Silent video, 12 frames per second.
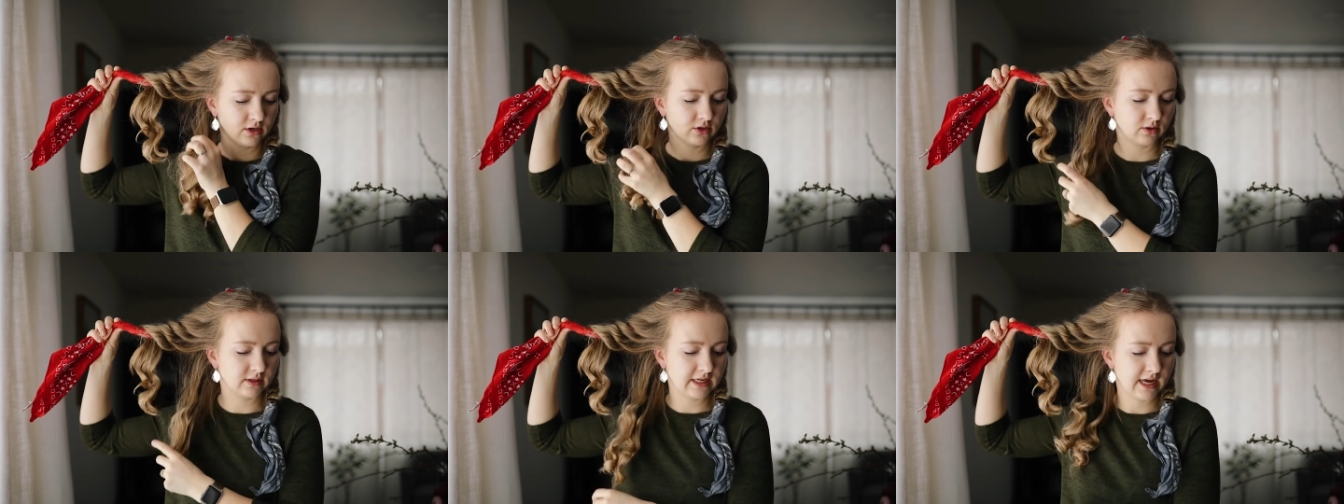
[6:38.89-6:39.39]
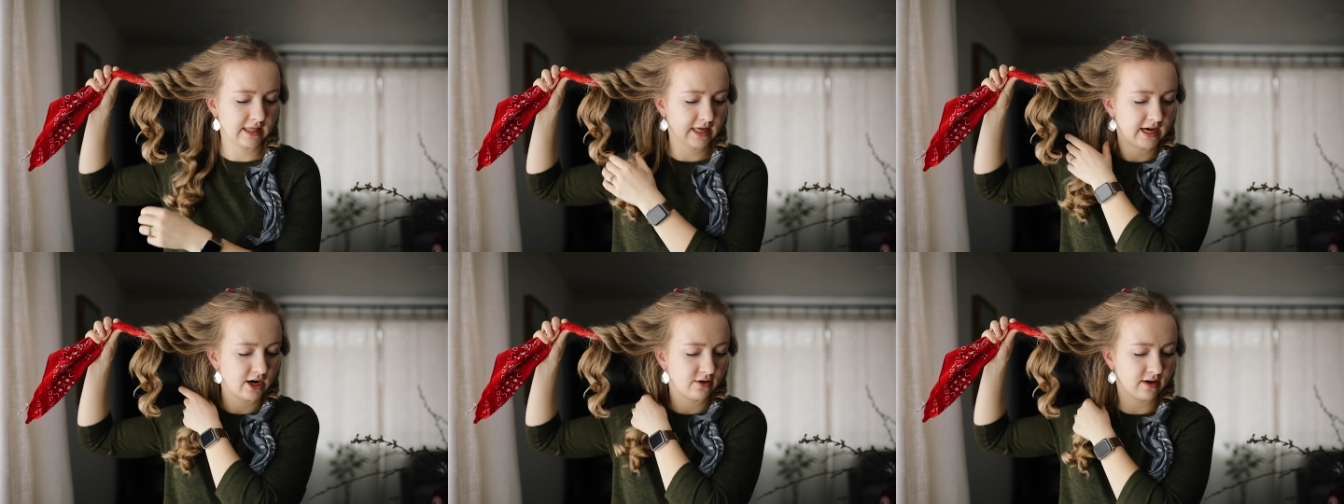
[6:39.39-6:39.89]
So I'll take the
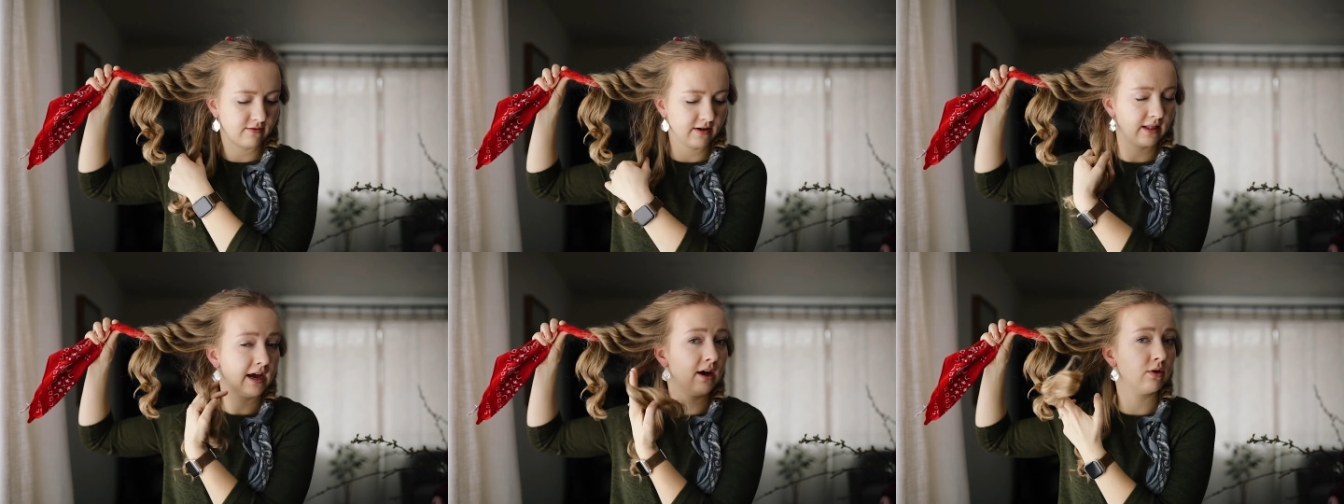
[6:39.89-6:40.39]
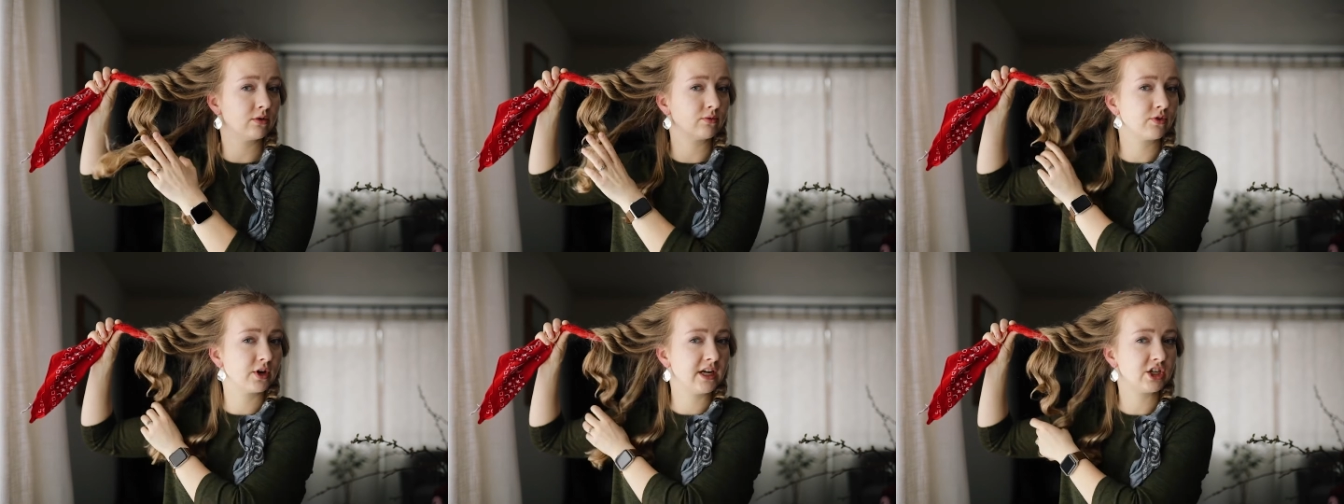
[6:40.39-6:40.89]
hair that fell out
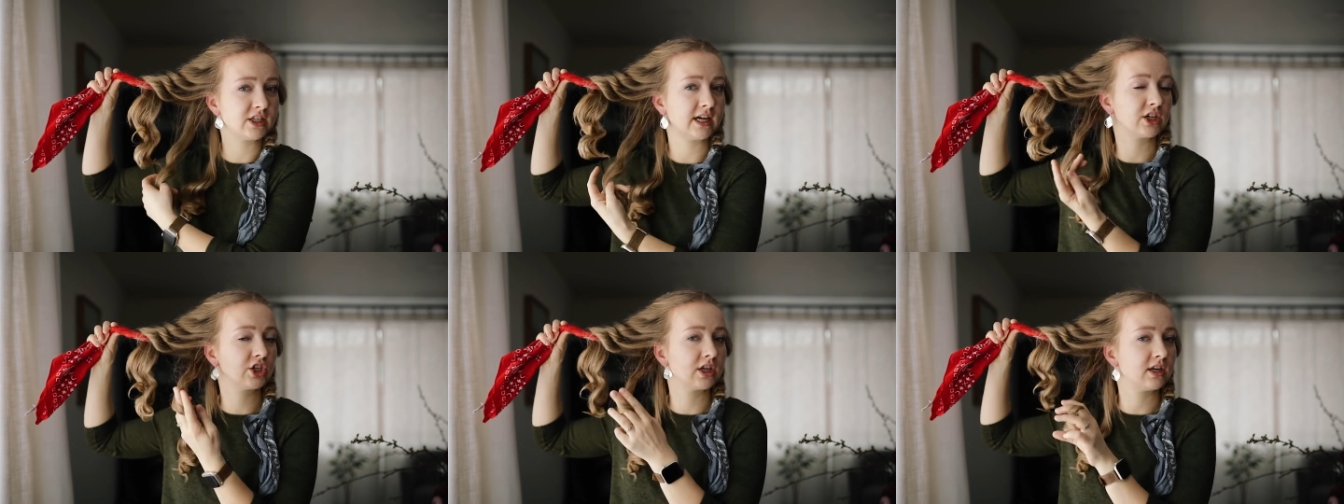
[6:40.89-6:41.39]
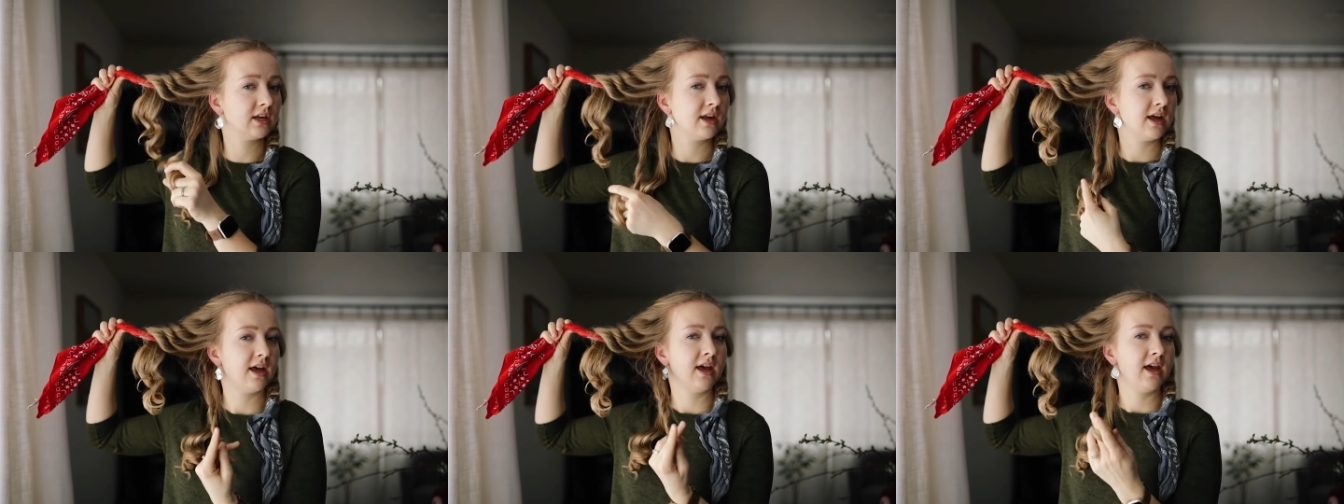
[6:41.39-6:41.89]
for each section
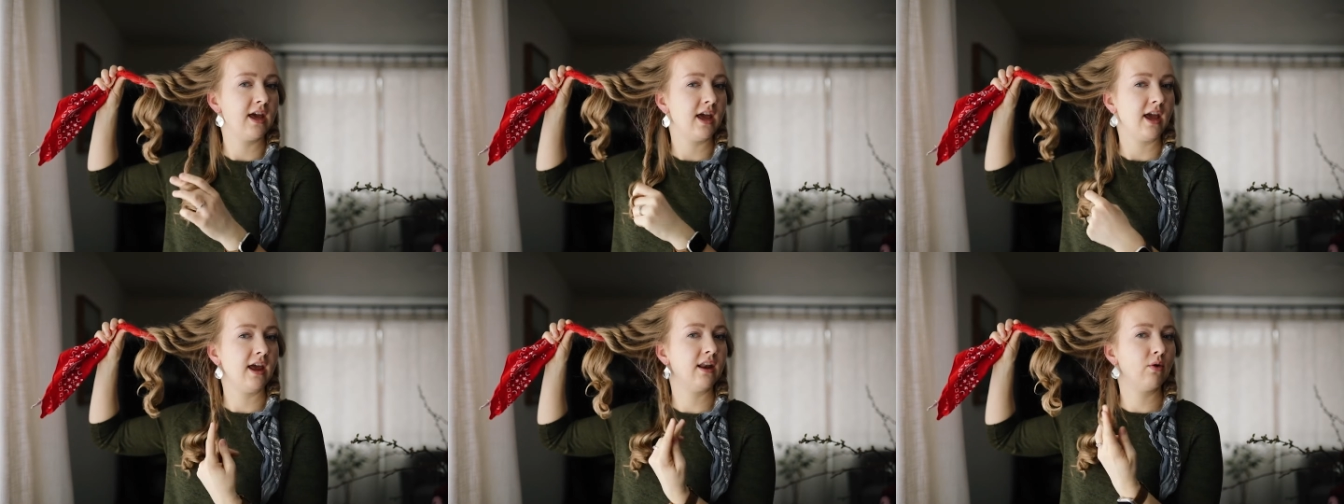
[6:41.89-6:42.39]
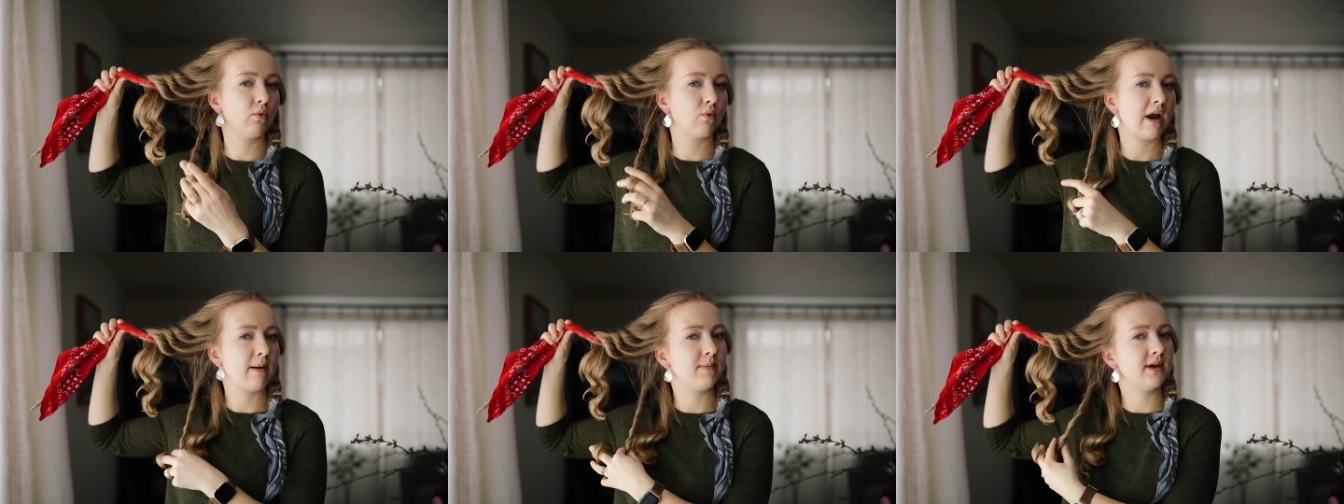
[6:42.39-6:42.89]
and
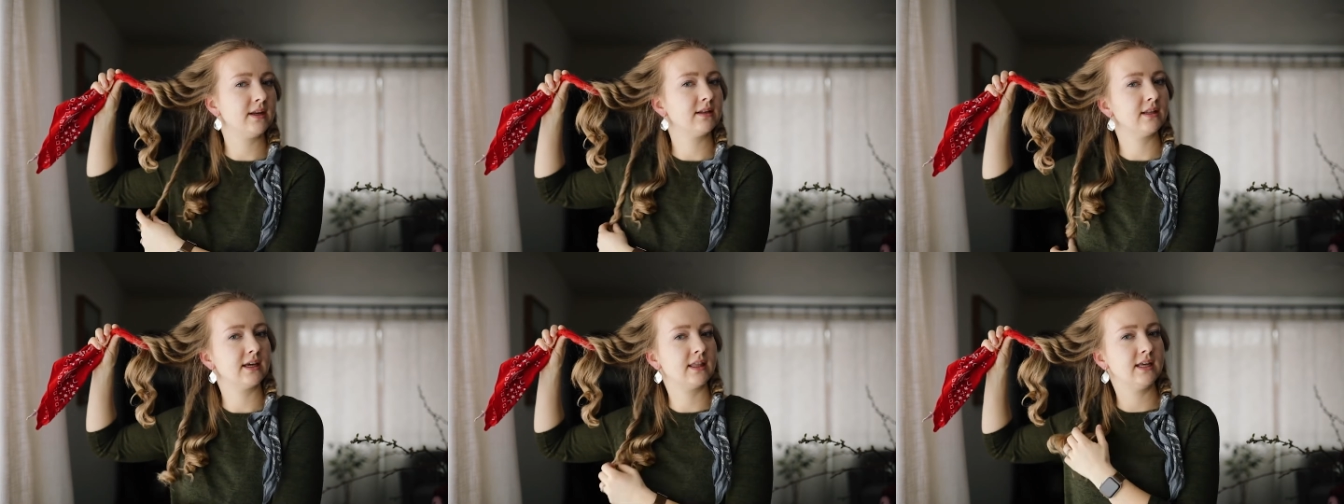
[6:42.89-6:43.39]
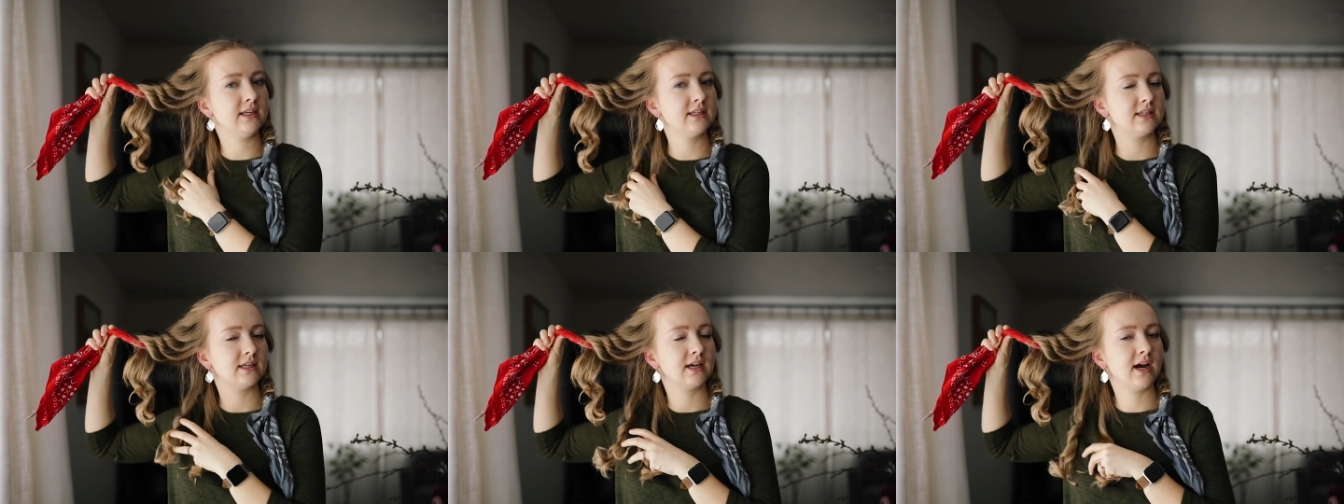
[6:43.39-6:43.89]
wrap it like
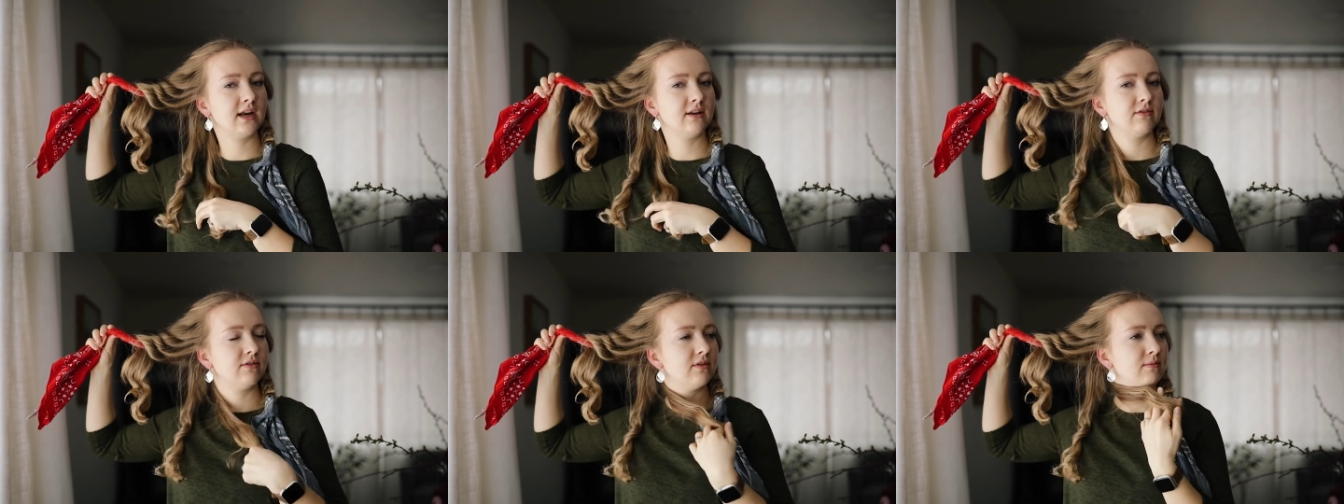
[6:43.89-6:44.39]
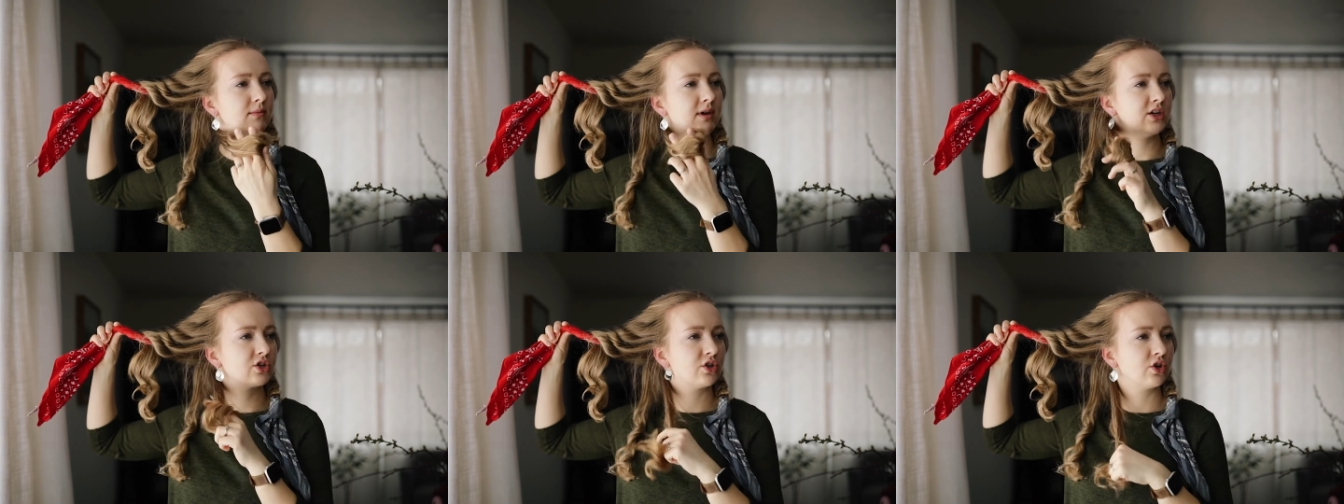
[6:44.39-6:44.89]
this to kind of
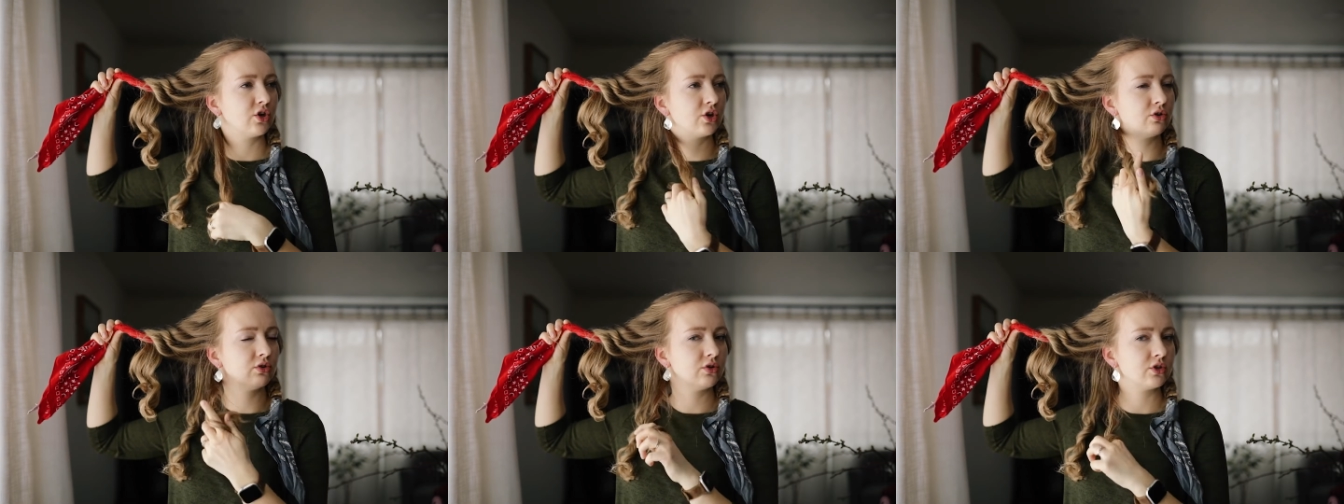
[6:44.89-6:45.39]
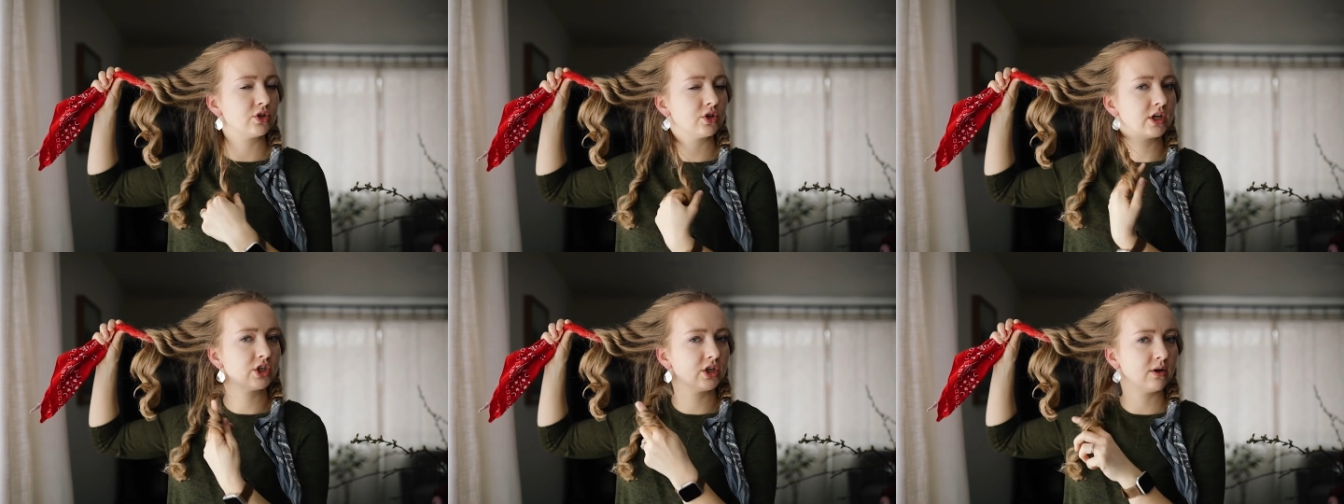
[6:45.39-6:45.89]
make sure the curl goes the
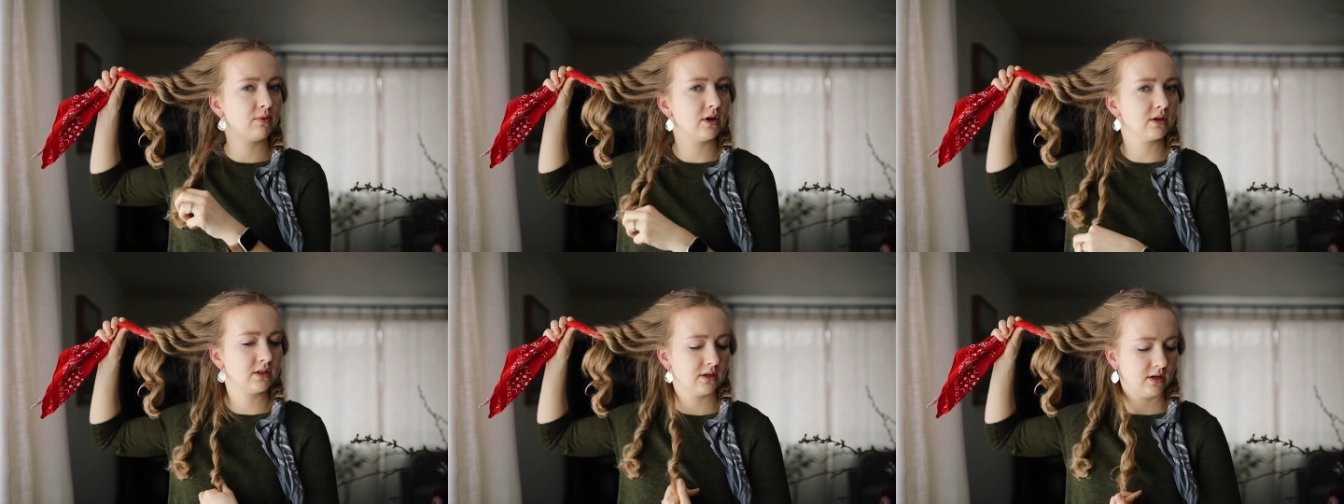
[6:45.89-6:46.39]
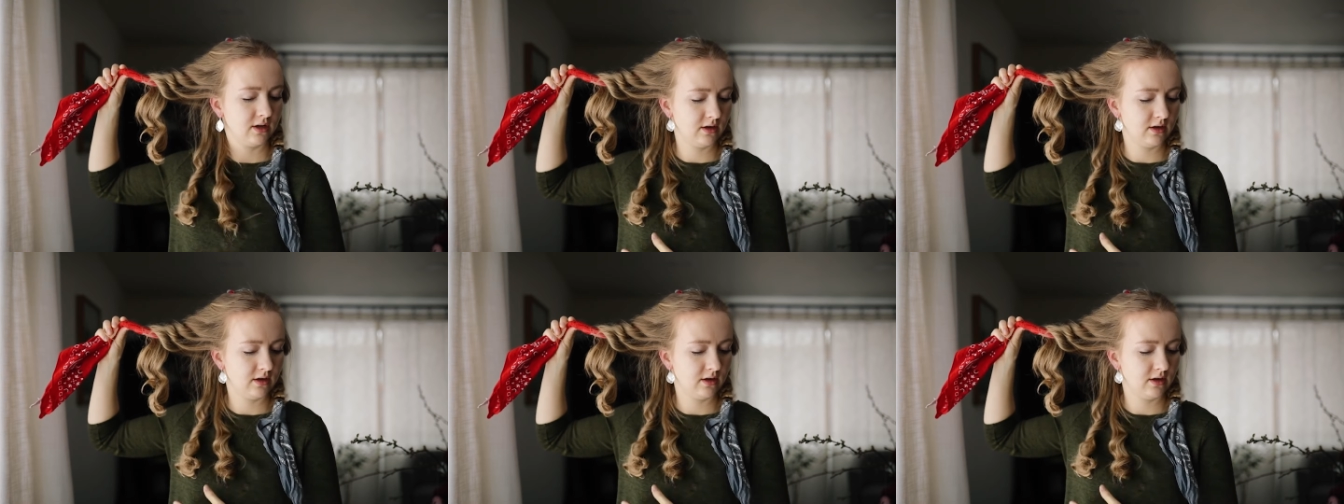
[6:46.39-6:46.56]
direction I want.